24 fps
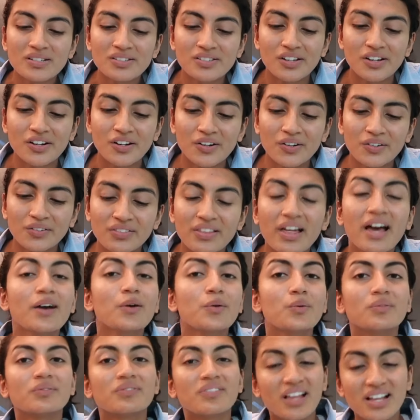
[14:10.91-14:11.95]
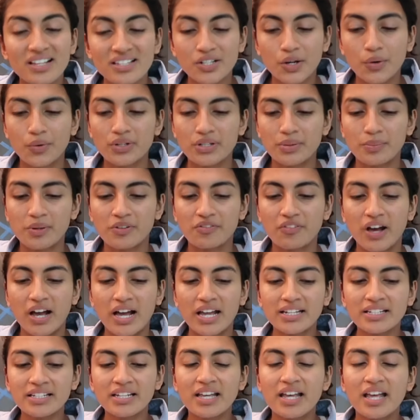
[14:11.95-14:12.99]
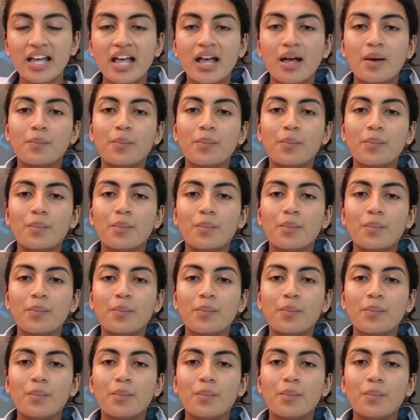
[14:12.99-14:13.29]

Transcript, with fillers: So that that's going to be fun.